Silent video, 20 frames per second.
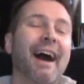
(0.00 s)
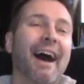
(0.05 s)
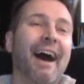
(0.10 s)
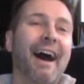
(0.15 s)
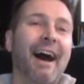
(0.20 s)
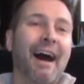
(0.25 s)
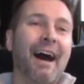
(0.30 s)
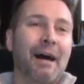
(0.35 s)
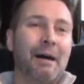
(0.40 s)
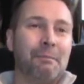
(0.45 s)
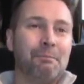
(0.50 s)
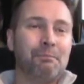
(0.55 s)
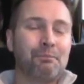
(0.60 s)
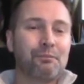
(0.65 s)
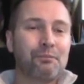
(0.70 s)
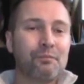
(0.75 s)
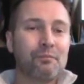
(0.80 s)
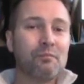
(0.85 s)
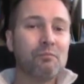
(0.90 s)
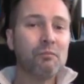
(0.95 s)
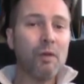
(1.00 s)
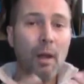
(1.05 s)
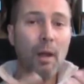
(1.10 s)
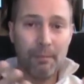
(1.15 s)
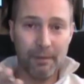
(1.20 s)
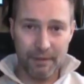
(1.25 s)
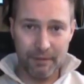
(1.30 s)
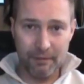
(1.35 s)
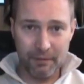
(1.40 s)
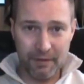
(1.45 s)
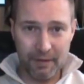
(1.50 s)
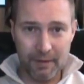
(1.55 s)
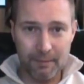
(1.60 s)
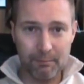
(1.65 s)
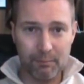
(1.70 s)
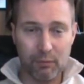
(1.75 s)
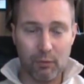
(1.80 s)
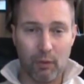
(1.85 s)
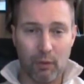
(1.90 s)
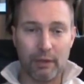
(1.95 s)
but you'll get
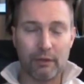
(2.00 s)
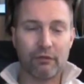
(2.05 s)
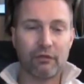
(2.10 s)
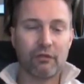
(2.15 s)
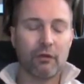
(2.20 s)
employed.